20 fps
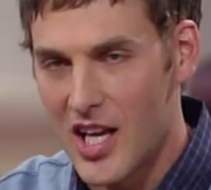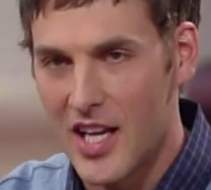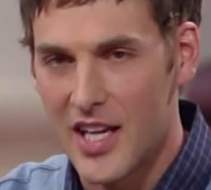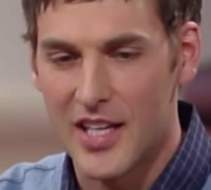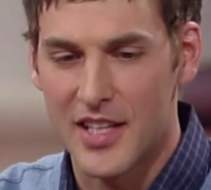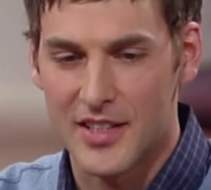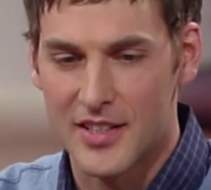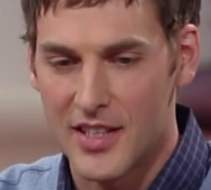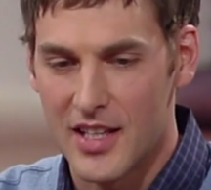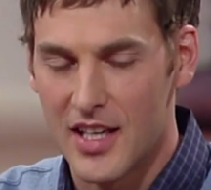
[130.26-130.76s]

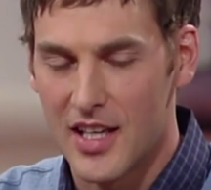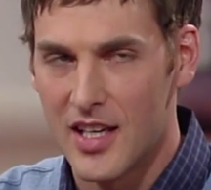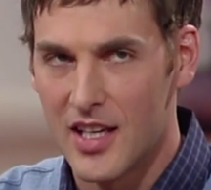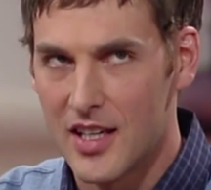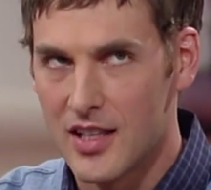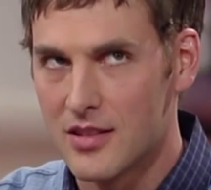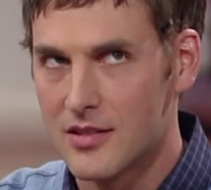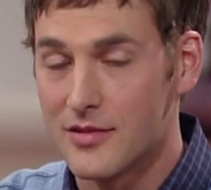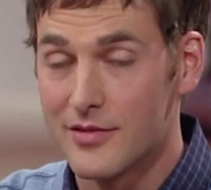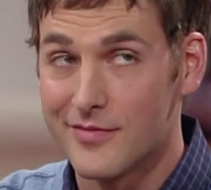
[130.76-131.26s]
colonic
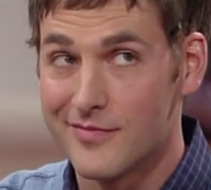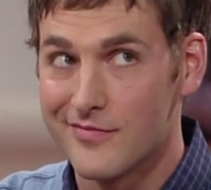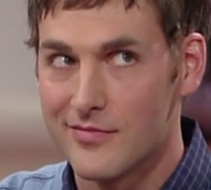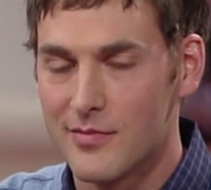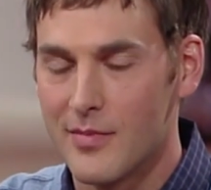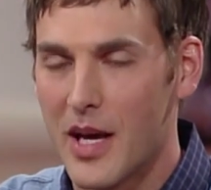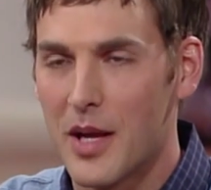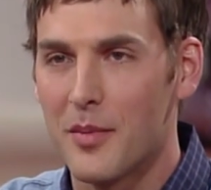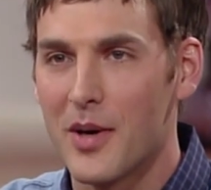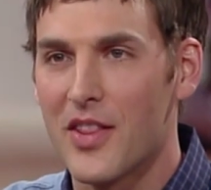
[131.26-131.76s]

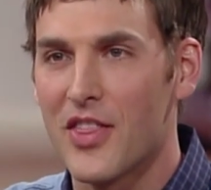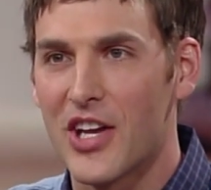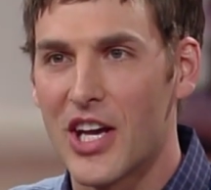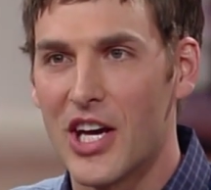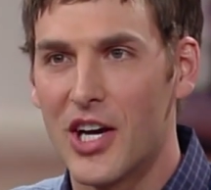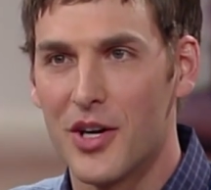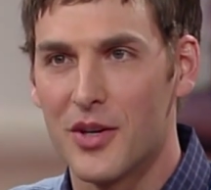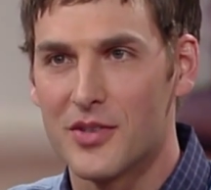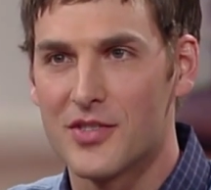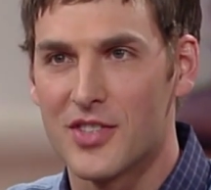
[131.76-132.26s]
about a month
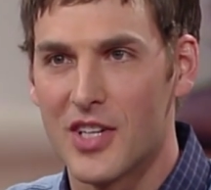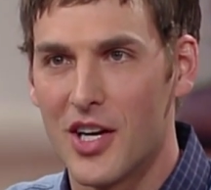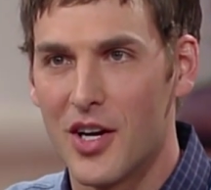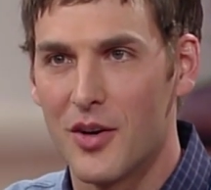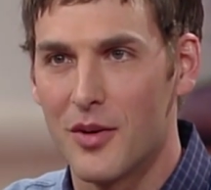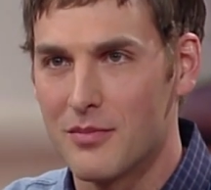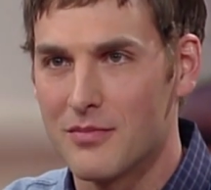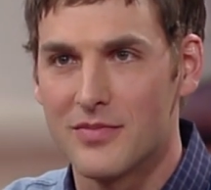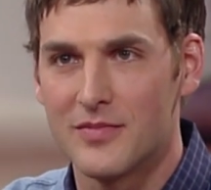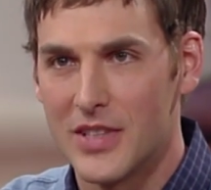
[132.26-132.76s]
ago,
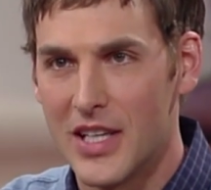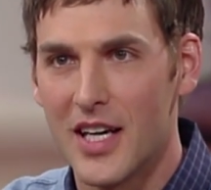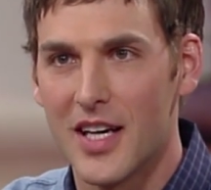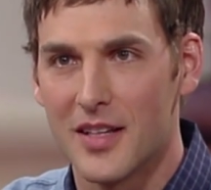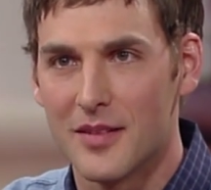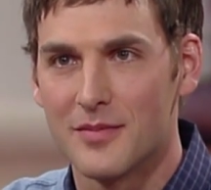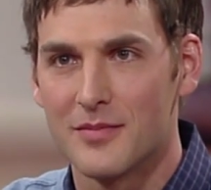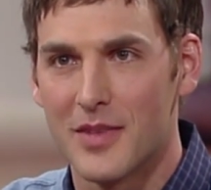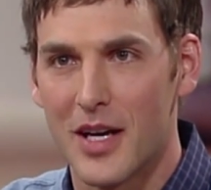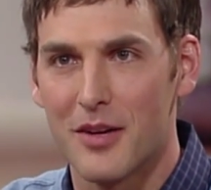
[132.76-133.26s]
so
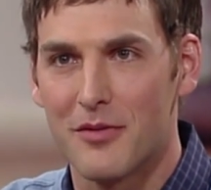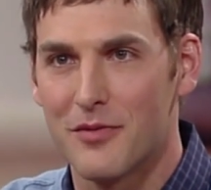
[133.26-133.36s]
yeah.